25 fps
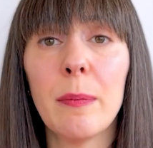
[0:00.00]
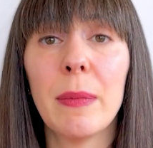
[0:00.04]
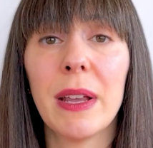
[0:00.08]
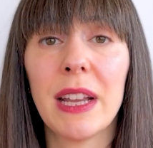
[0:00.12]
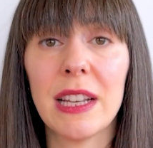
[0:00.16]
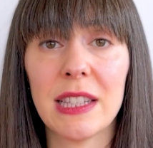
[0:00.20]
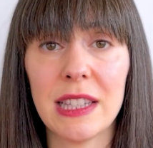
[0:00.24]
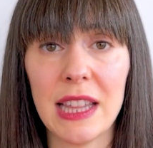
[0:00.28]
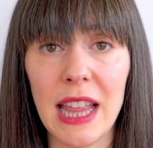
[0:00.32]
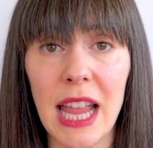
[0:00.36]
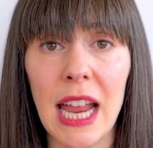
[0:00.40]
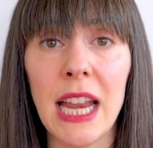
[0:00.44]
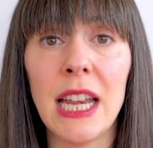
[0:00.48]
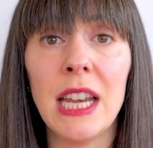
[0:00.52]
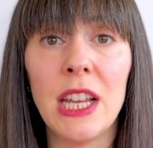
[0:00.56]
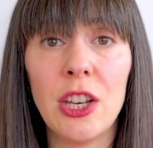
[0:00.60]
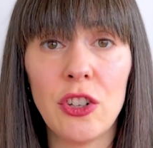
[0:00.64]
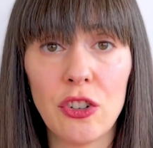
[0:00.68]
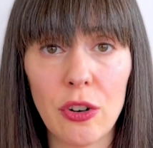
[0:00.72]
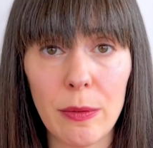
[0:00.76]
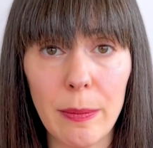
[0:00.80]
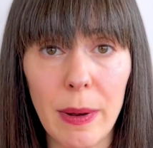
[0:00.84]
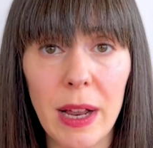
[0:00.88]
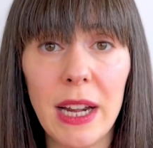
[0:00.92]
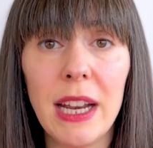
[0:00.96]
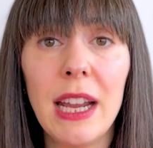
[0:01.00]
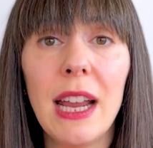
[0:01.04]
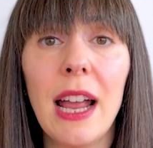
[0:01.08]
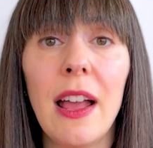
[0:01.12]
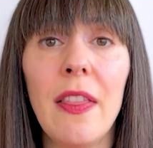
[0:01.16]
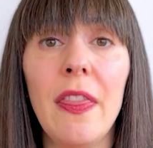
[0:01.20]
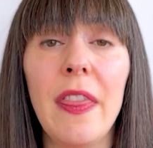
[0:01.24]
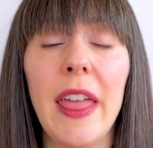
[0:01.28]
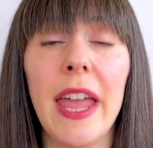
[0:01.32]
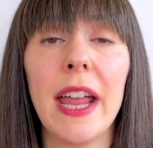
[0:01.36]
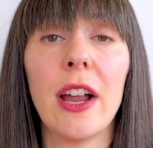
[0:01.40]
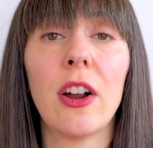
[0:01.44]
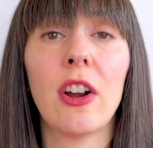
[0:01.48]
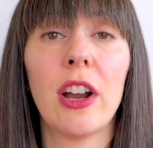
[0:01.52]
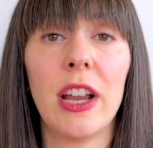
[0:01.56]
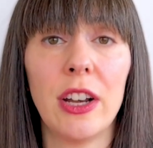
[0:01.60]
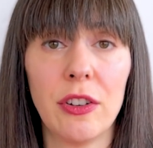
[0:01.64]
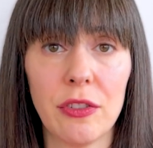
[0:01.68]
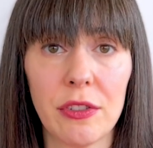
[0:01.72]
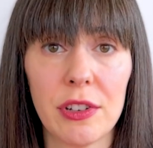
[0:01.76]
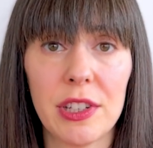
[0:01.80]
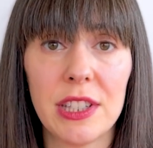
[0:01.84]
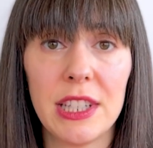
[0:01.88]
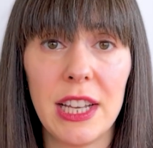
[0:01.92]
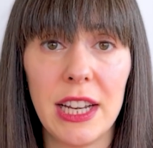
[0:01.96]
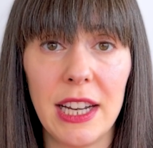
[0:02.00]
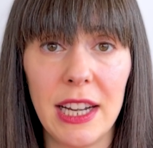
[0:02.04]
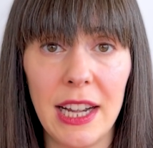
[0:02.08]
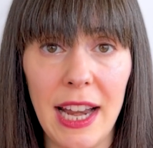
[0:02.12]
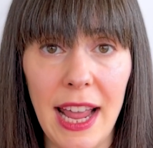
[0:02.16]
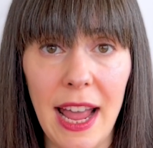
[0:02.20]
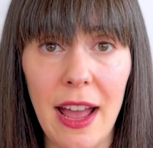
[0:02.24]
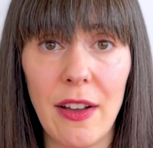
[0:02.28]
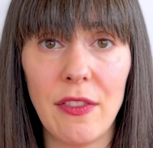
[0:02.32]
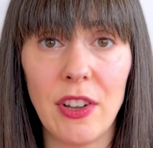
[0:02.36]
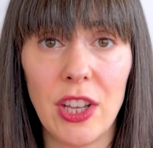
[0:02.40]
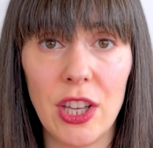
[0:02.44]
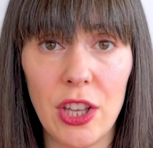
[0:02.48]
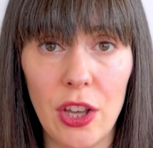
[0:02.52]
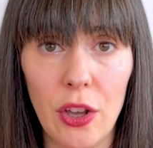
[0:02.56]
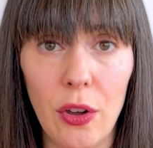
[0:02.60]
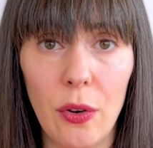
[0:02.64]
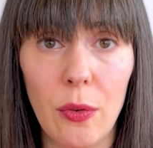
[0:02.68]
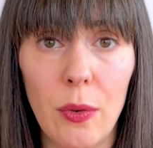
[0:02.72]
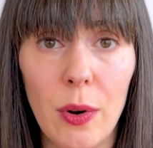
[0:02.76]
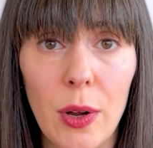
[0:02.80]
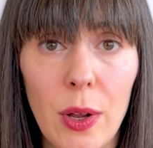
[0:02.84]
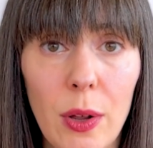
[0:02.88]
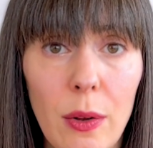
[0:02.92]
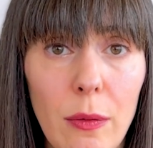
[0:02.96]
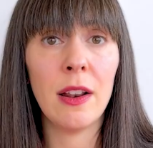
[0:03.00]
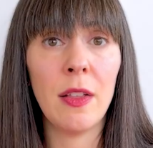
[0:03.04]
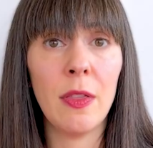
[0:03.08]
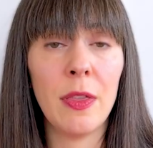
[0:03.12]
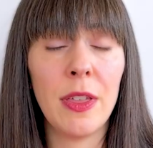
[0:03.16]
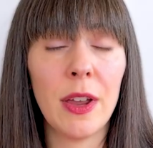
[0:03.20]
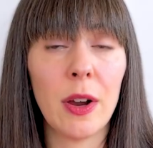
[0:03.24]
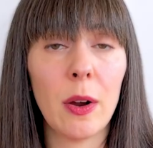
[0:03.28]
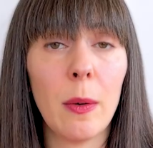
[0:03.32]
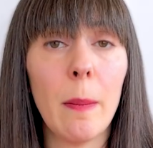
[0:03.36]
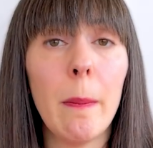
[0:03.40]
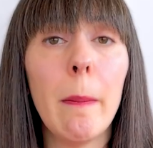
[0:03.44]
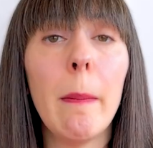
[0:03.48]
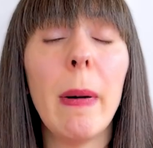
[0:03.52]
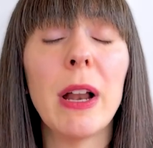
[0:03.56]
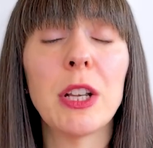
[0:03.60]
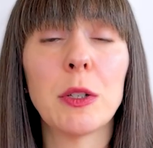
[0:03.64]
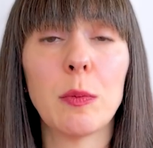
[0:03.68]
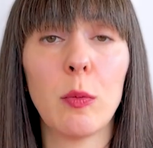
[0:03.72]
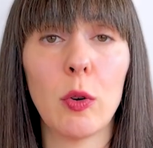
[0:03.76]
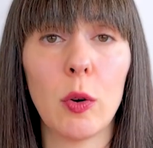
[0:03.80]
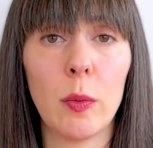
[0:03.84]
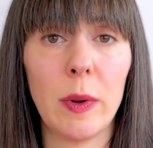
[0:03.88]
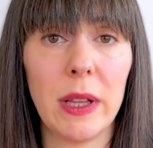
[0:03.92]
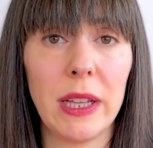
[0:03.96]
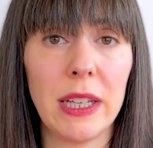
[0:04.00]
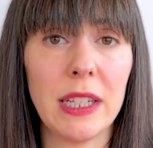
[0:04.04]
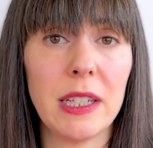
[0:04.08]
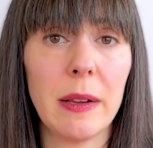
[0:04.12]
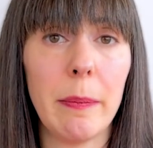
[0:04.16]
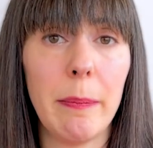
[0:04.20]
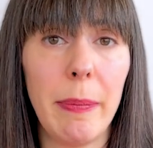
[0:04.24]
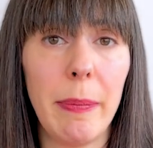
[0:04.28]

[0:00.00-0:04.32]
because they need your money and they are interested in having you. They're much more willing to